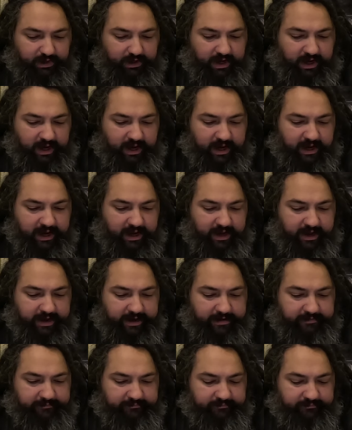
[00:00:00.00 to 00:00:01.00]

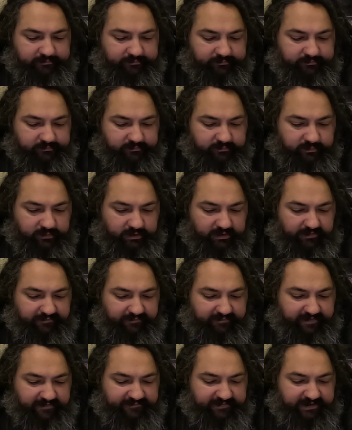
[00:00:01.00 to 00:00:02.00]

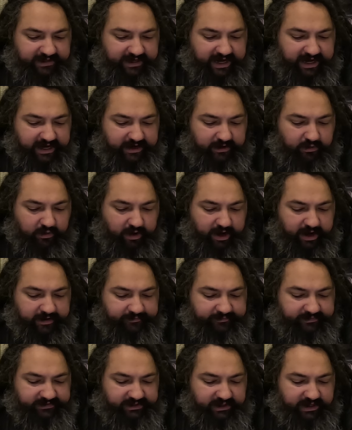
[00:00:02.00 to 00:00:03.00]
58
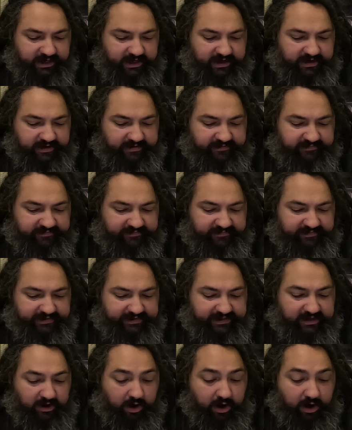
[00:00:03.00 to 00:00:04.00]
grams of
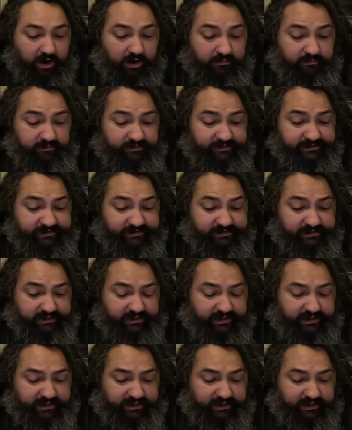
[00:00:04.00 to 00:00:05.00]
carbs.
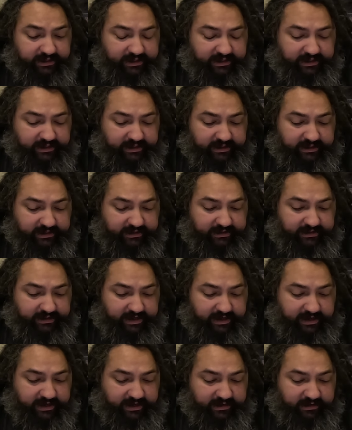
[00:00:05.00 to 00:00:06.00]

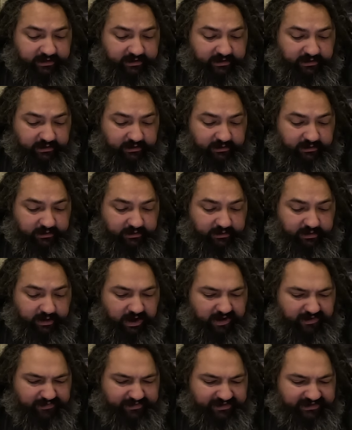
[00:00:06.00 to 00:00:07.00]
Then,
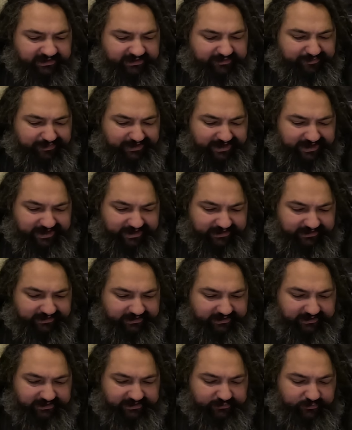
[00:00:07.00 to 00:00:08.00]
oh, this split
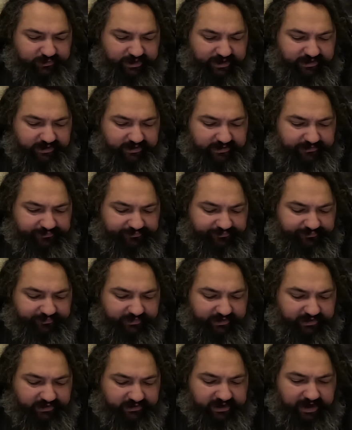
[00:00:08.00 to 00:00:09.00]
it, it's weird.
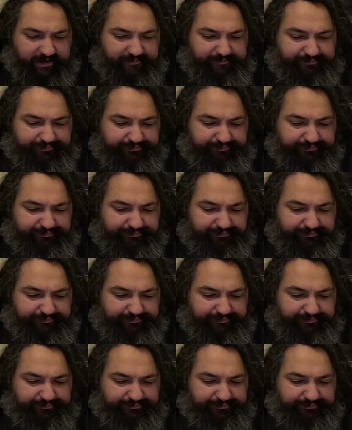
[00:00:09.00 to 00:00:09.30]
Okay.